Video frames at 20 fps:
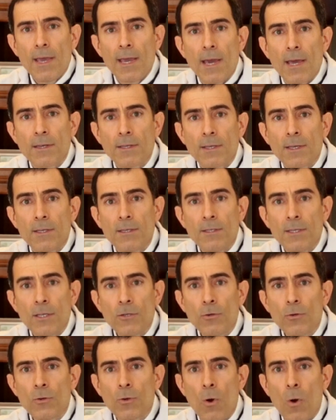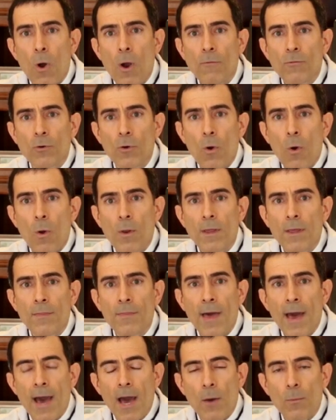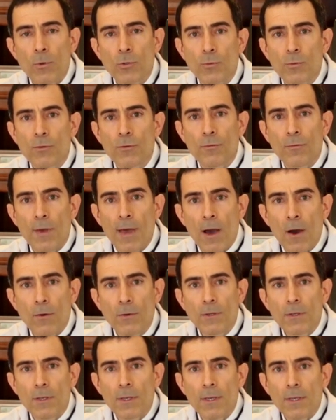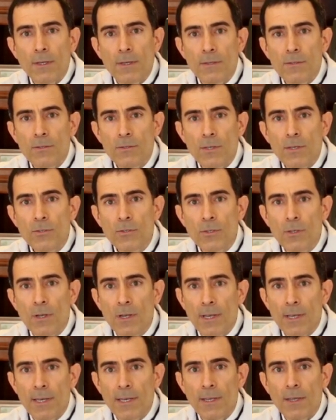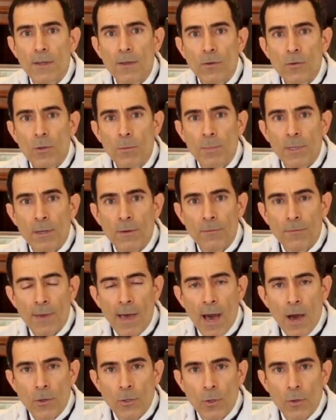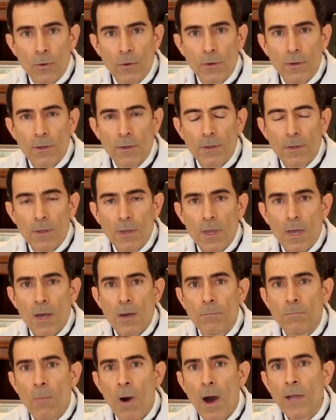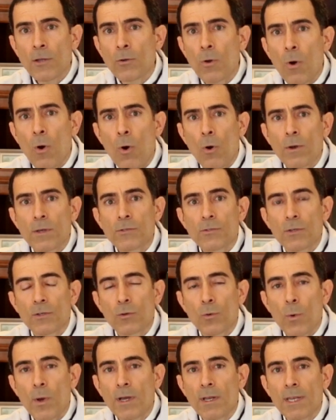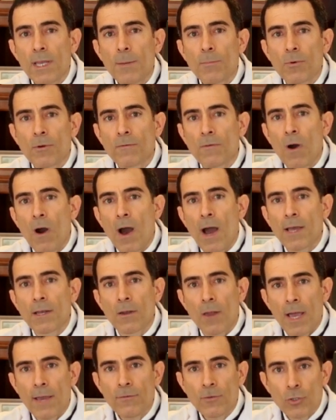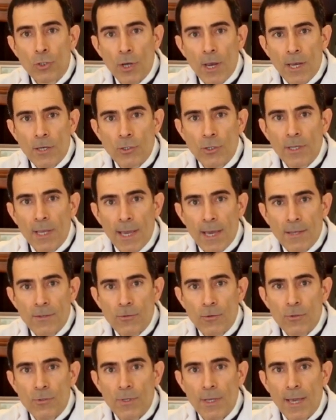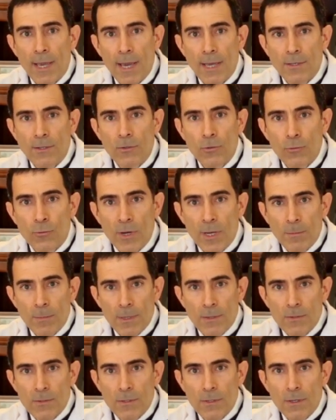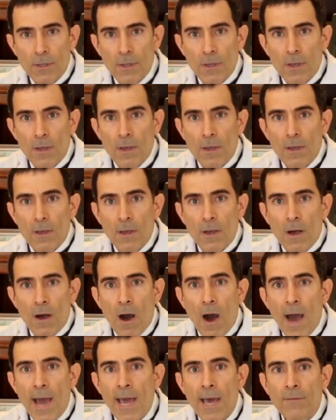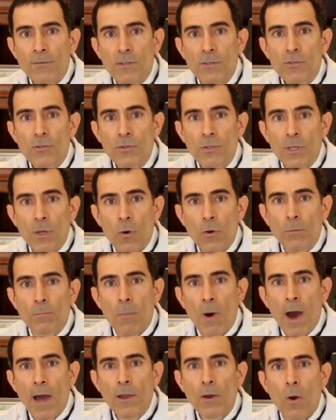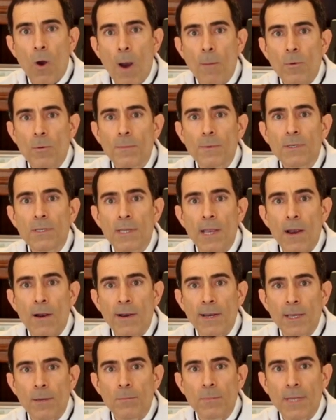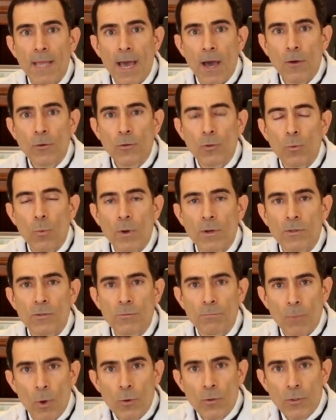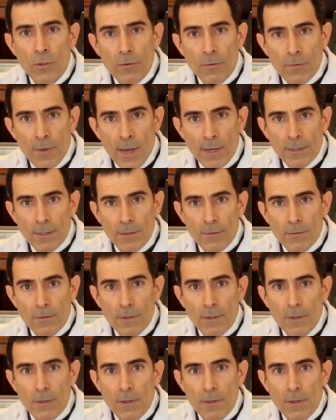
and continue to offer only that which was found consistently to be of value. My goal is to quickly provide life-changing answers and treatments. I have distilled my armamentarium down to what is most effective.